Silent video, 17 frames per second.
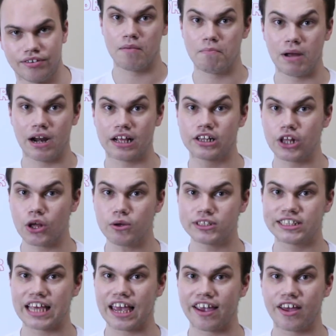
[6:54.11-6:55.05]
But a
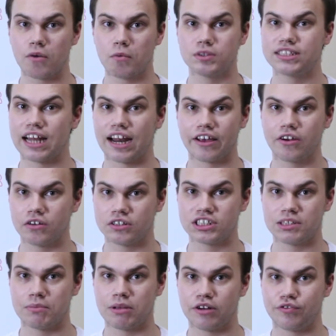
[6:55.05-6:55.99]
close second was that I couldn't
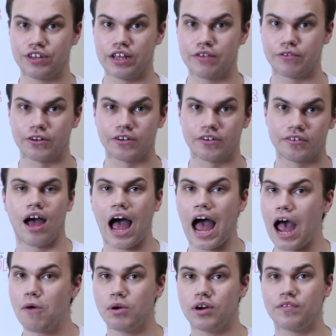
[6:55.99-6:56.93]
submit a flavor.
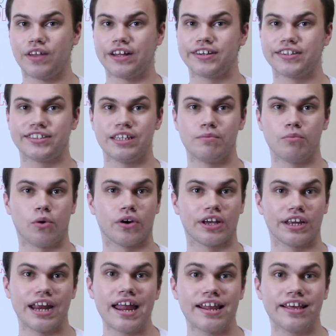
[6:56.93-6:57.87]
I would have liked to see more
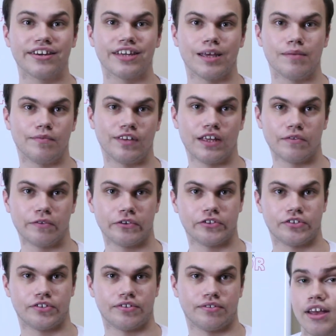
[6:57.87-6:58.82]
Canadian type
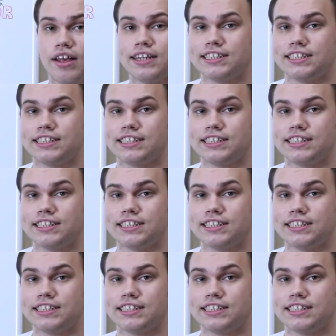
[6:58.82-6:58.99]
flavors.